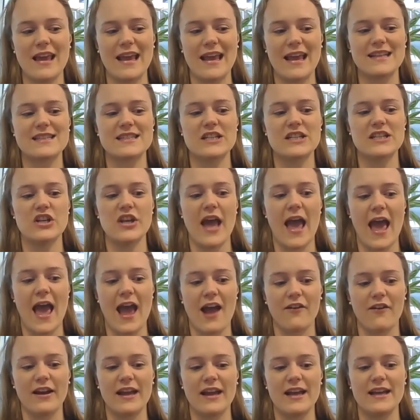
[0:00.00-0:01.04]
it's
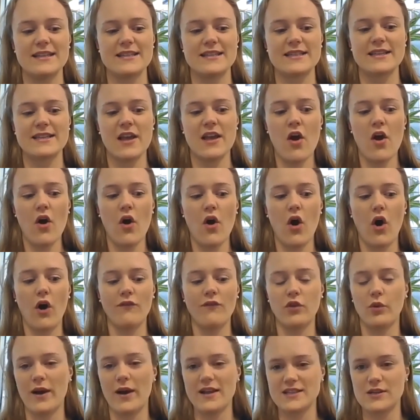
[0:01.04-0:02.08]
areas
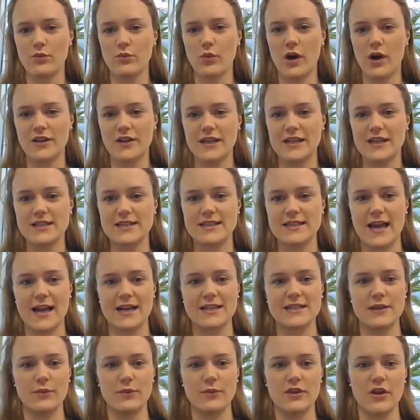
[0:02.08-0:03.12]
of the Western world
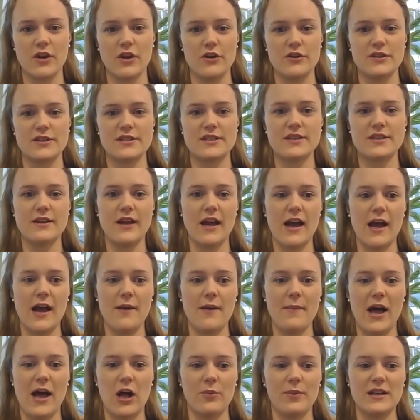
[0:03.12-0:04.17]
intersecting with those um,
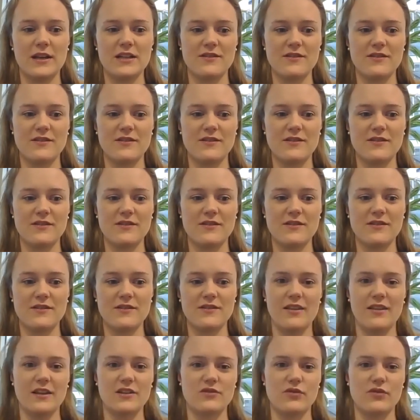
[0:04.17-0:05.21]
helping
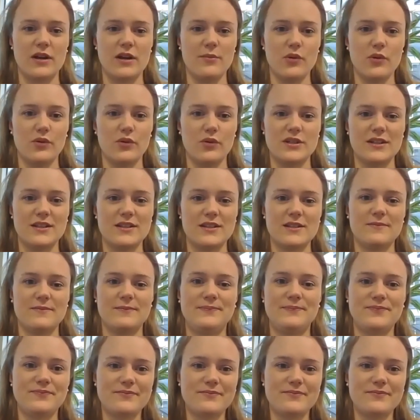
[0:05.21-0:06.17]
development that I think is really important.